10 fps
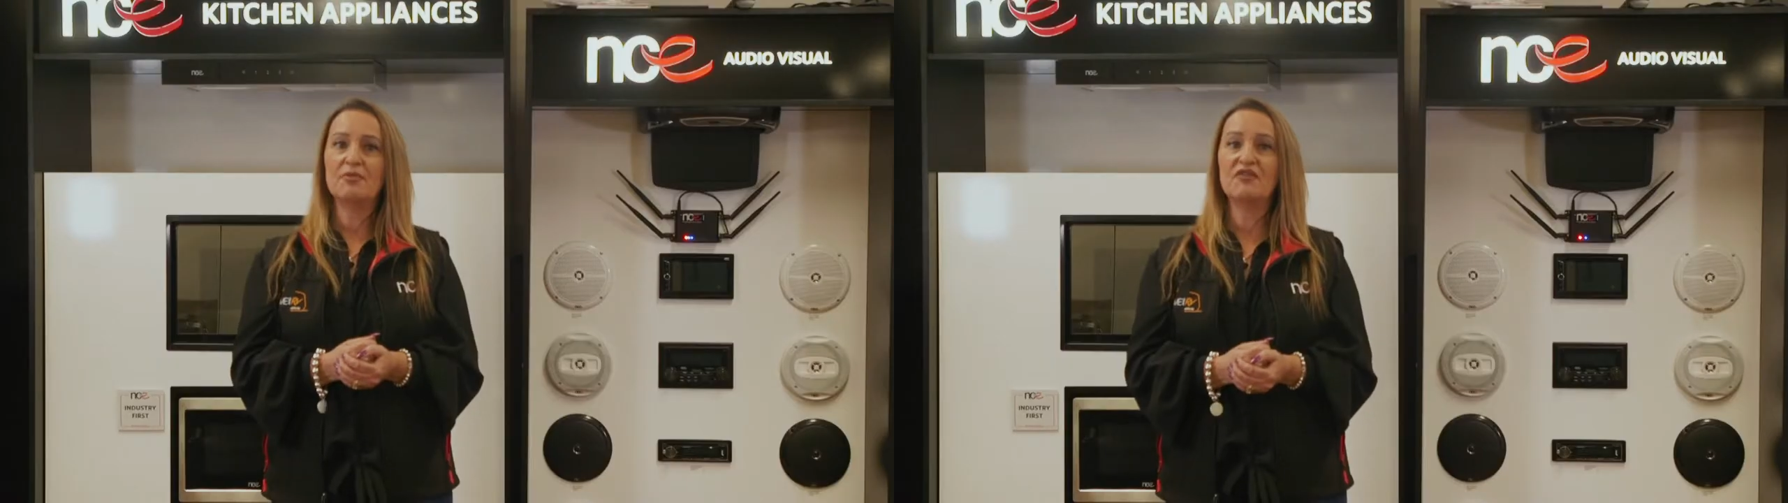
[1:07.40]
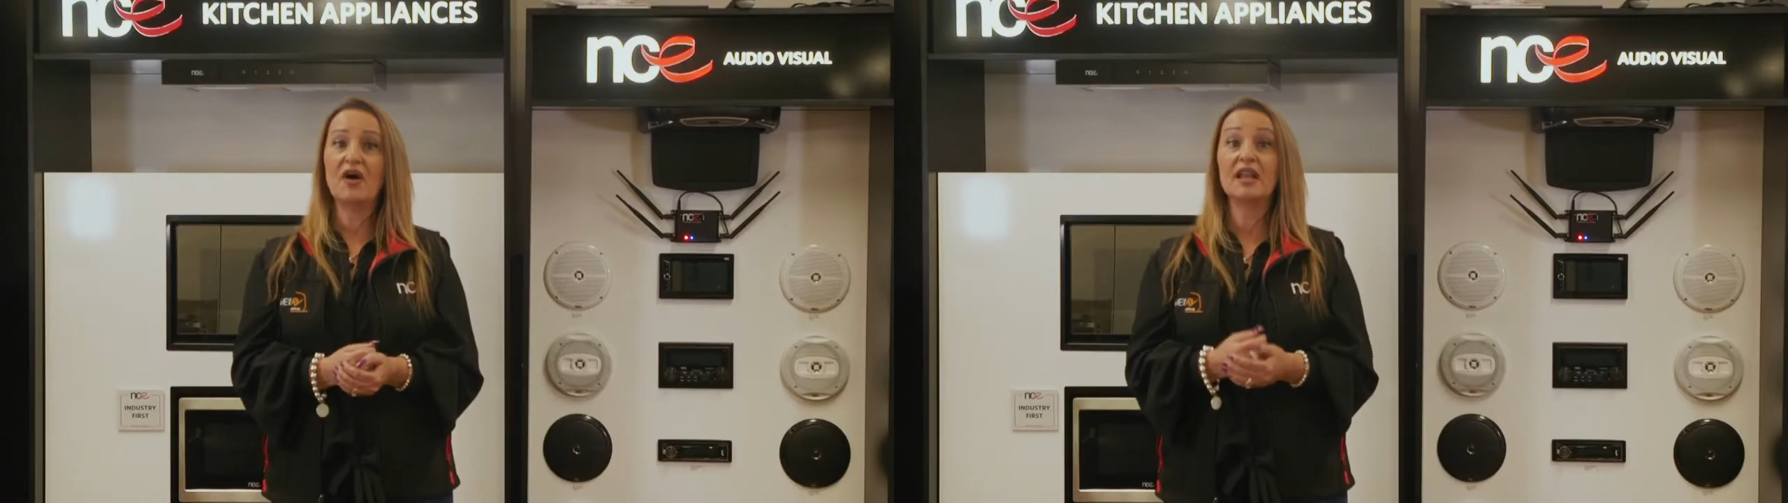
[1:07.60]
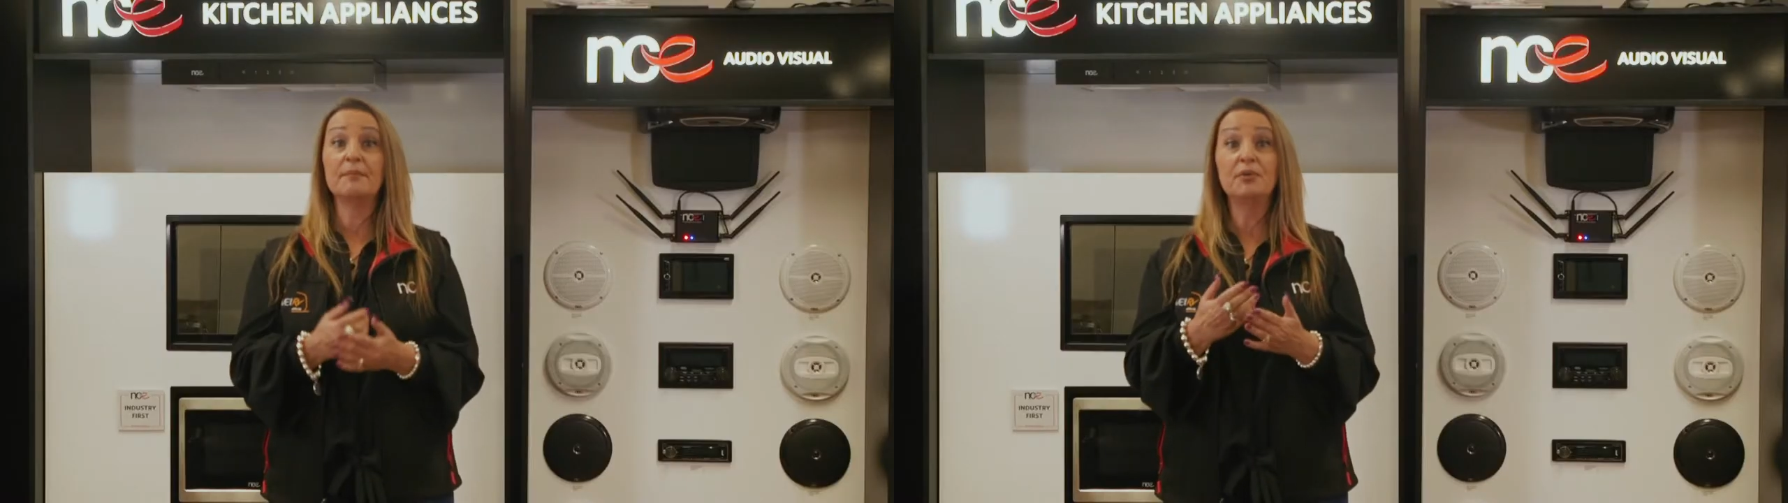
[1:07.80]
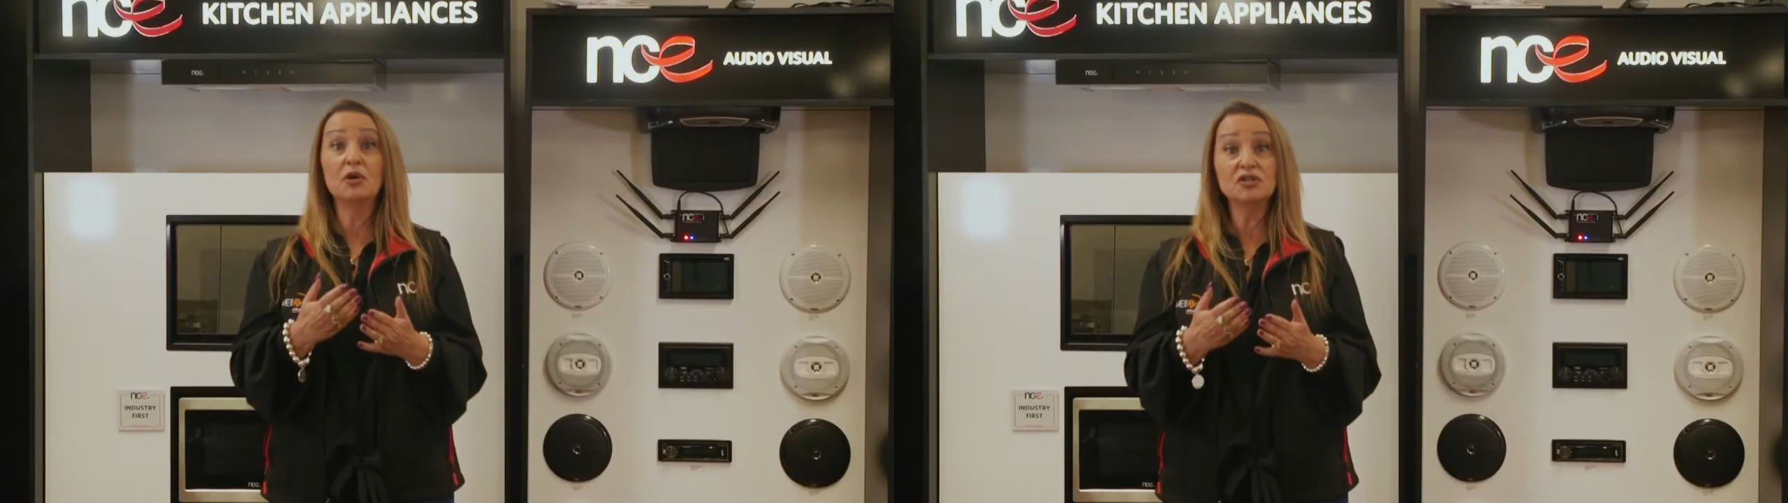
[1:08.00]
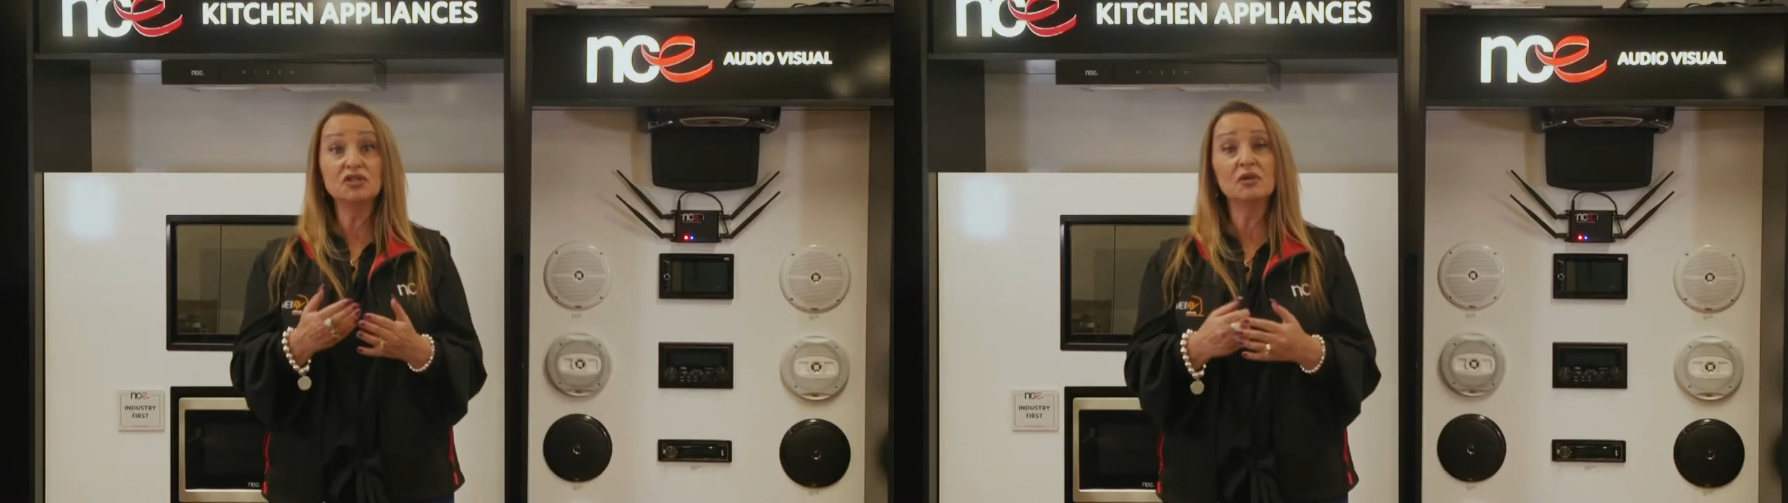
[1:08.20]
providing
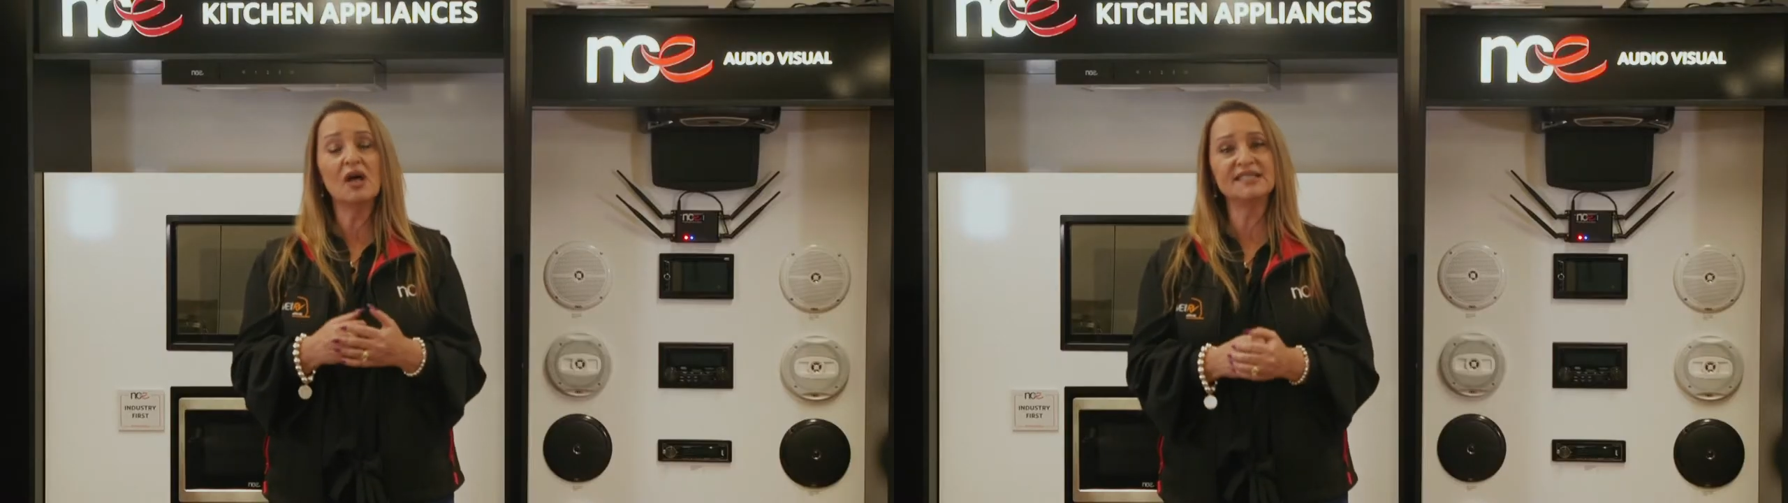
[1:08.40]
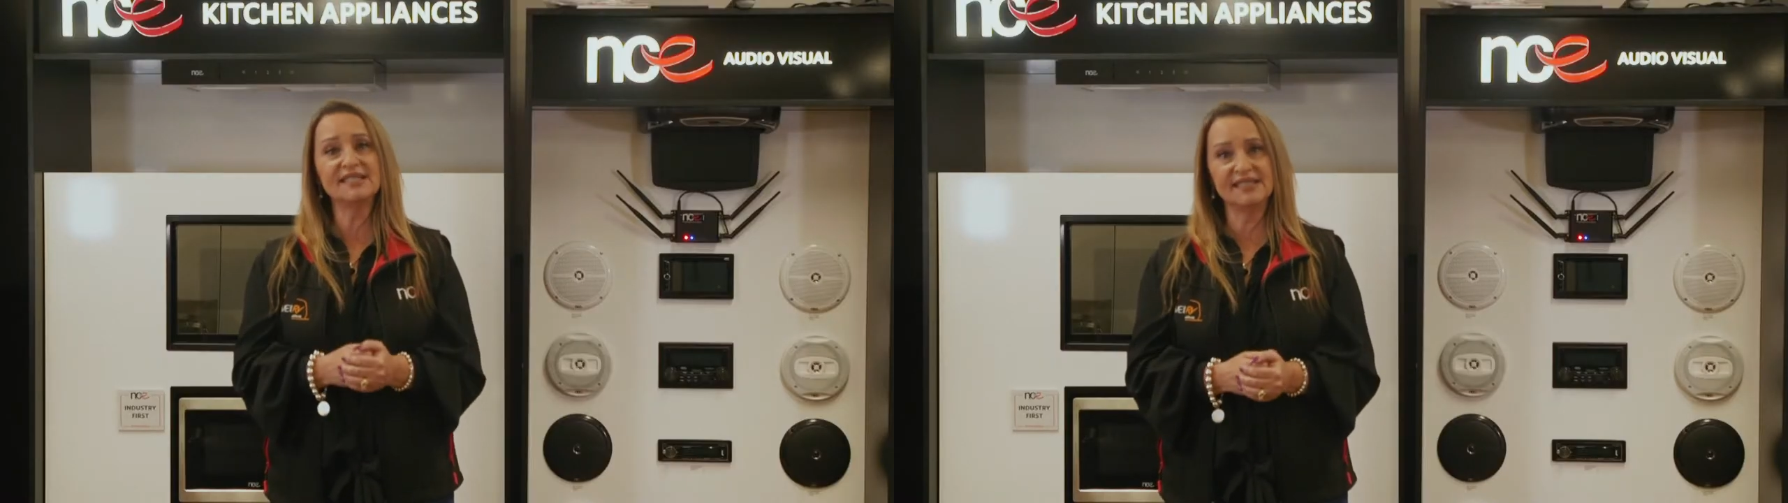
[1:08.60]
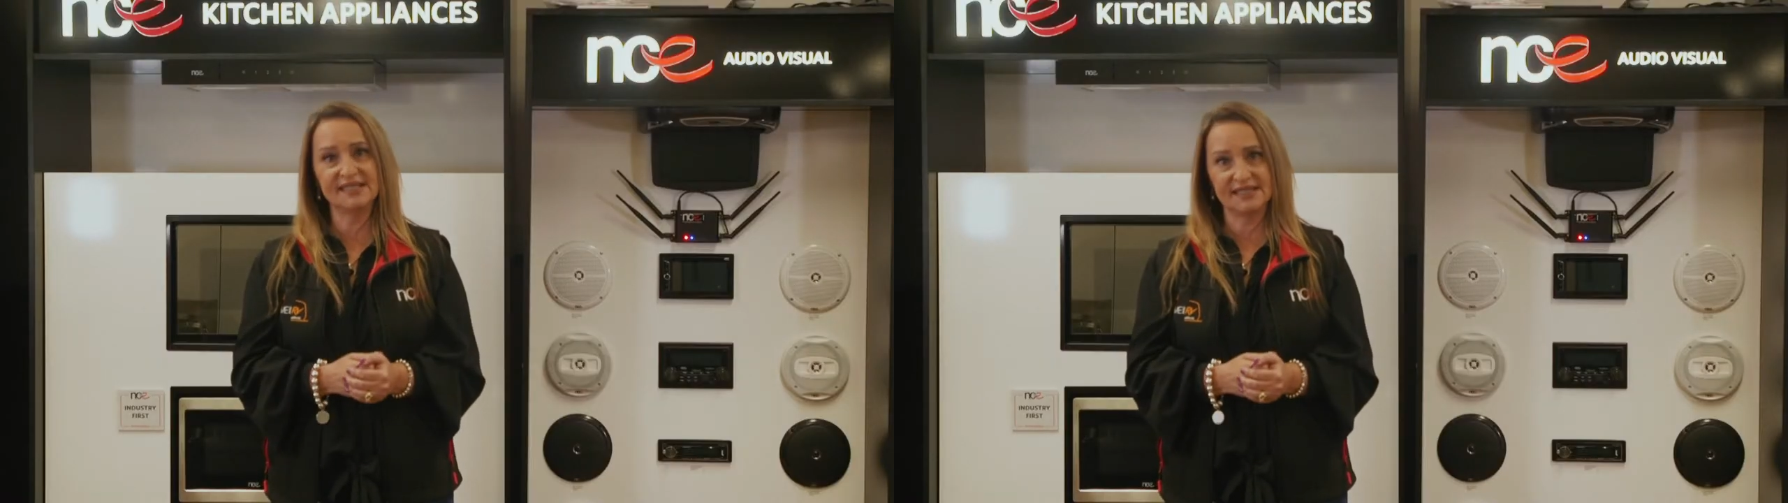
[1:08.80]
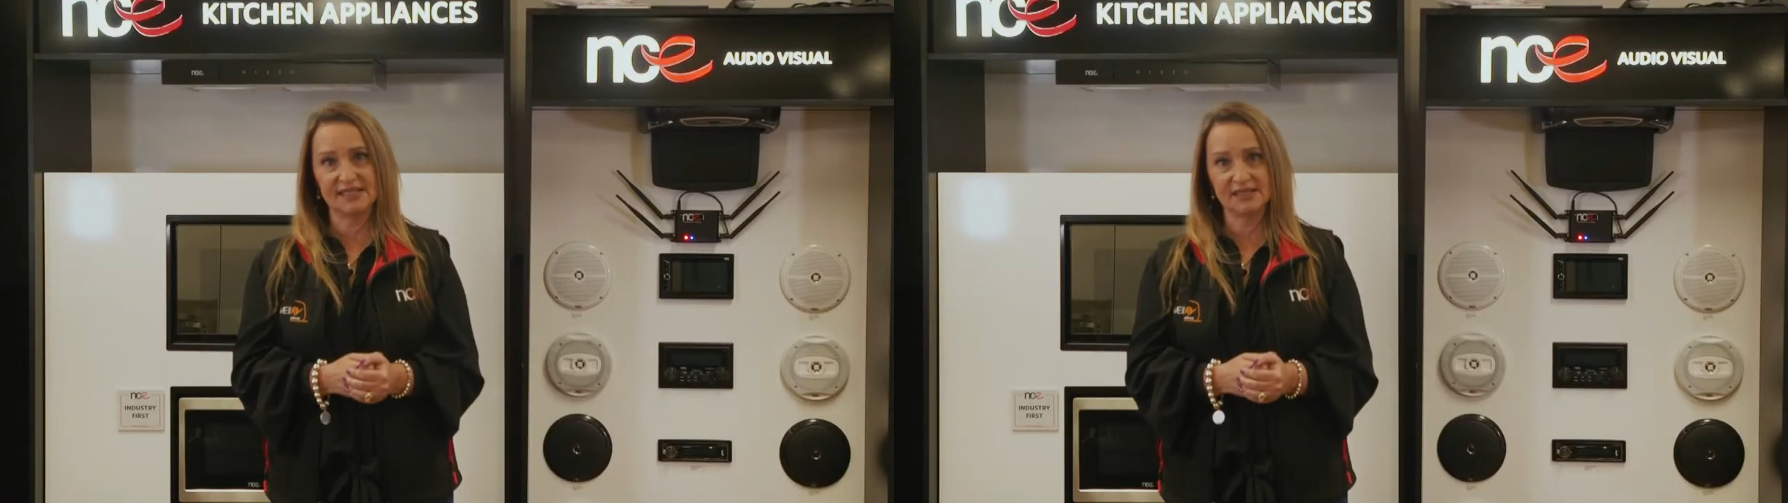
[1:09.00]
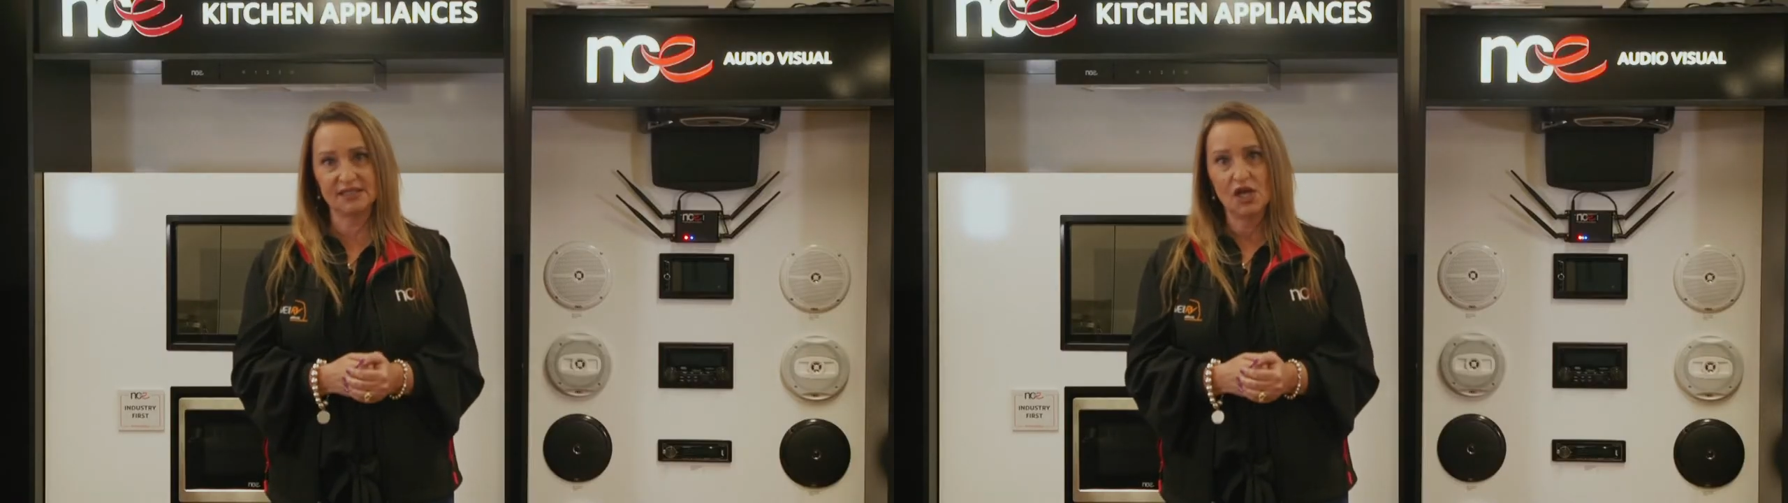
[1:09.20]
personalised
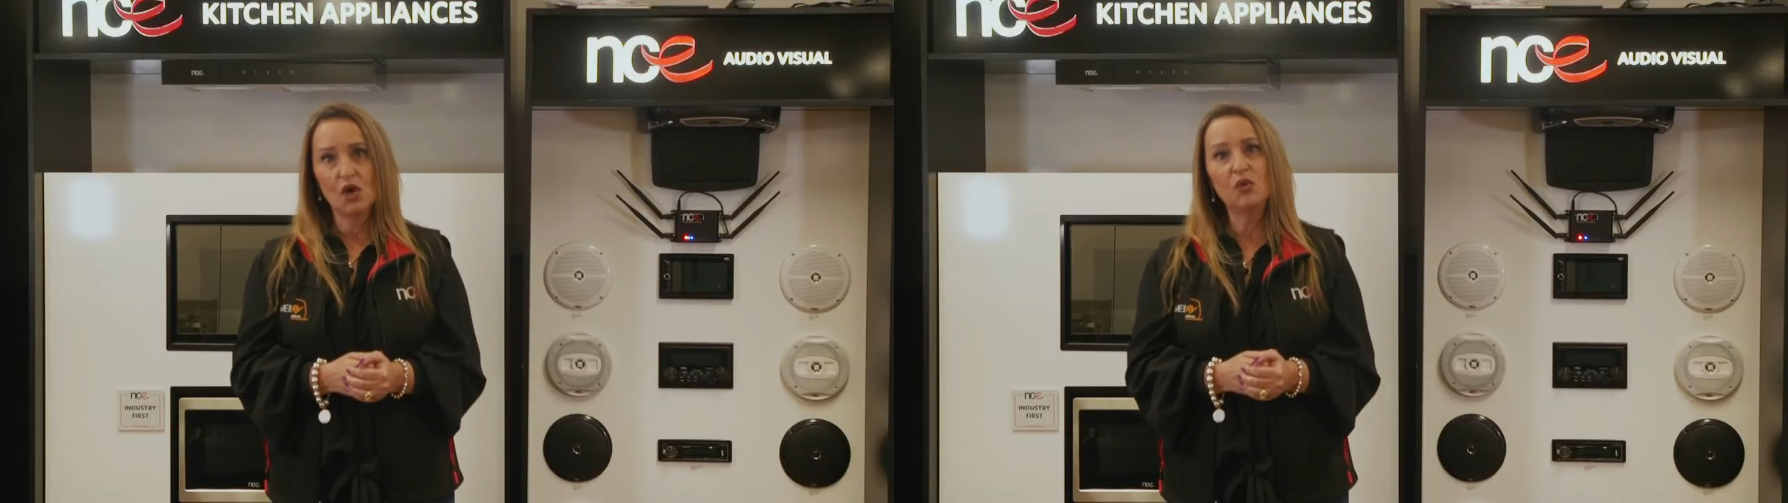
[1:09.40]
assistance